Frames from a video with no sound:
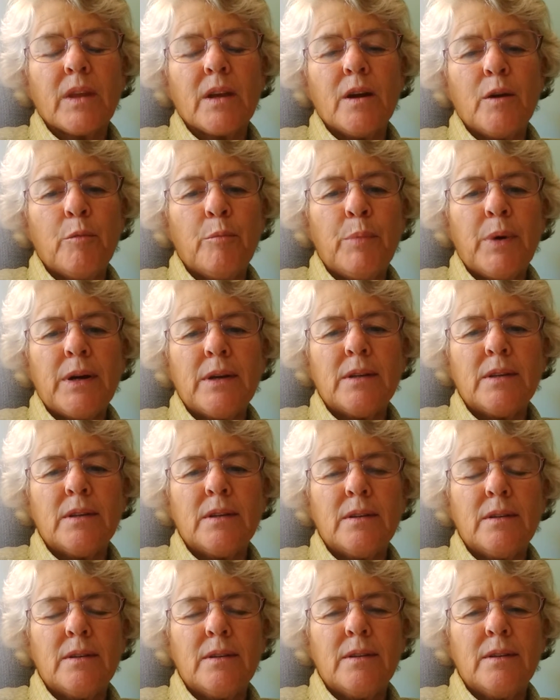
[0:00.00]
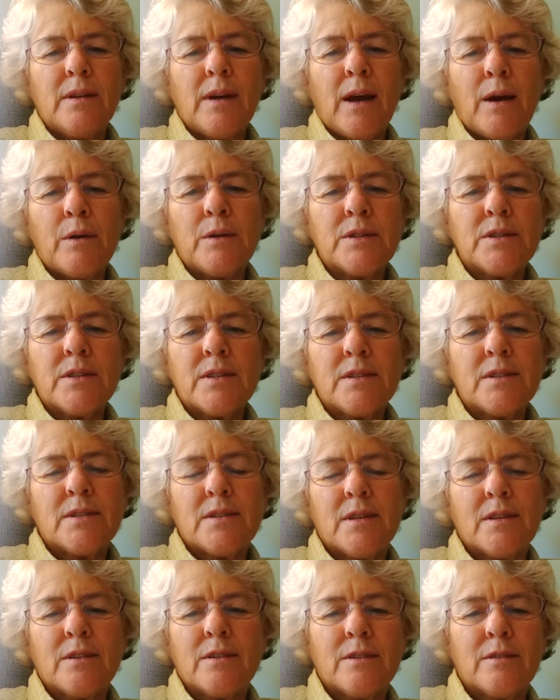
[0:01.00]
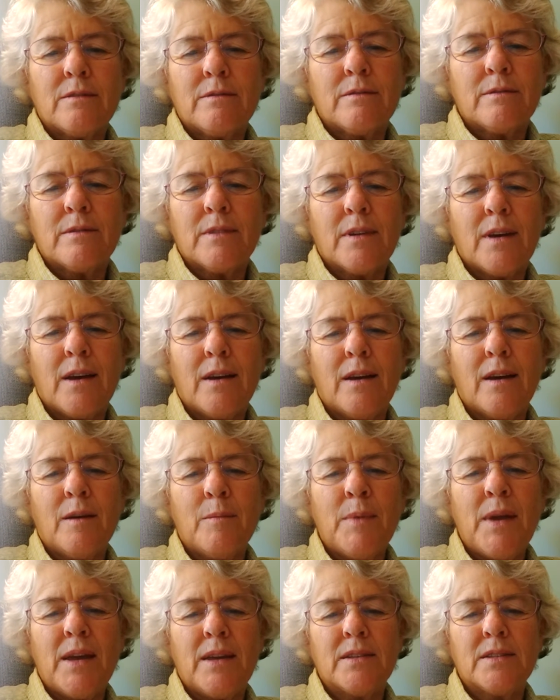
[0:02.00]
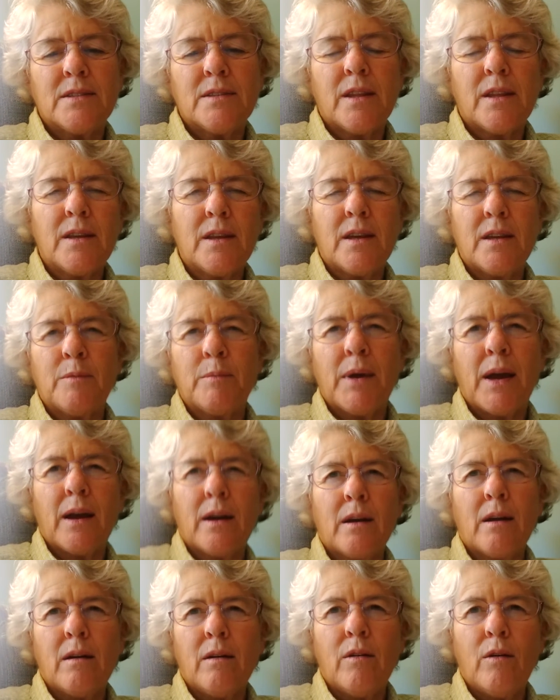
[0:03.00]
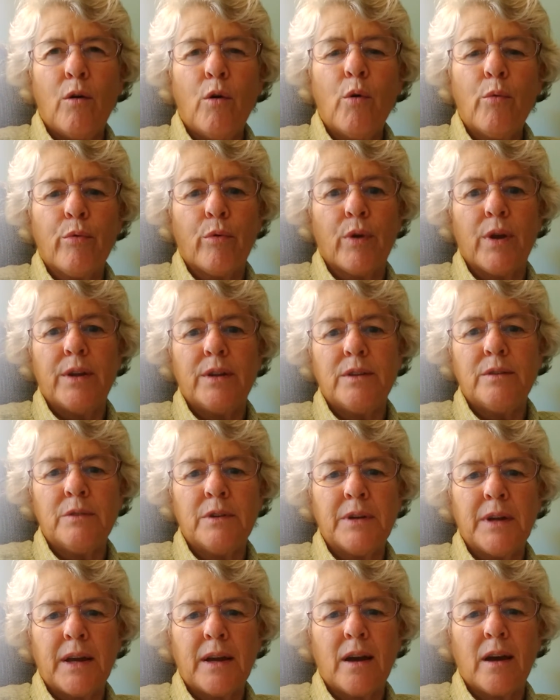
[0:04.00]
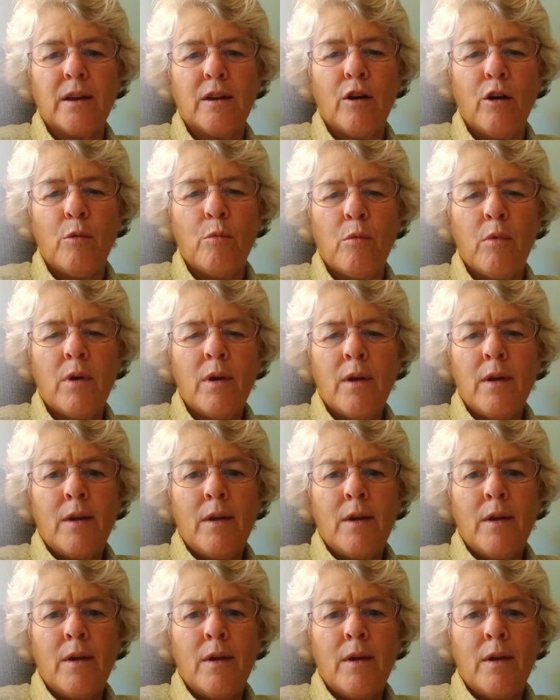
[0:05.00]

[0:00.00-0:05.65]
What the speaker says: But I was just amazed thinking back over it when I got home.